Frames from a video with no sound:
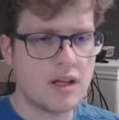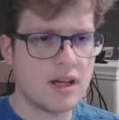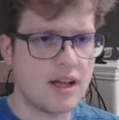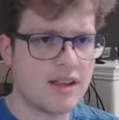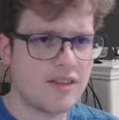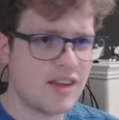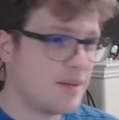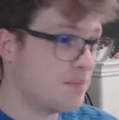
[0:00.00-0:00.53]

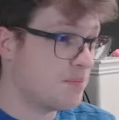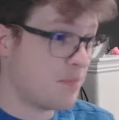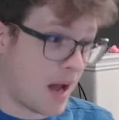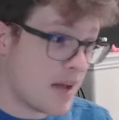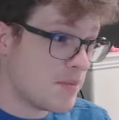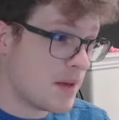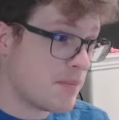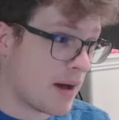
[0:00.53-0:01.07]
because it
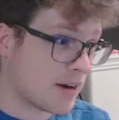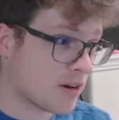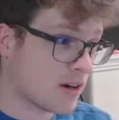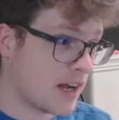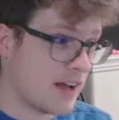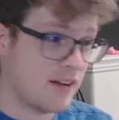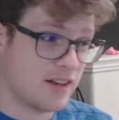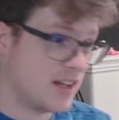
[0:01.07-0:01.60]
might be
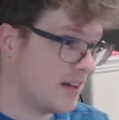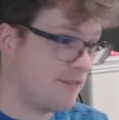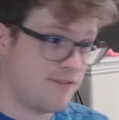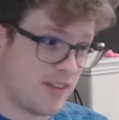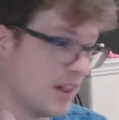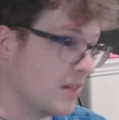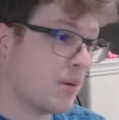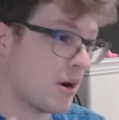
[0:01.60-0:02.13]
better to fill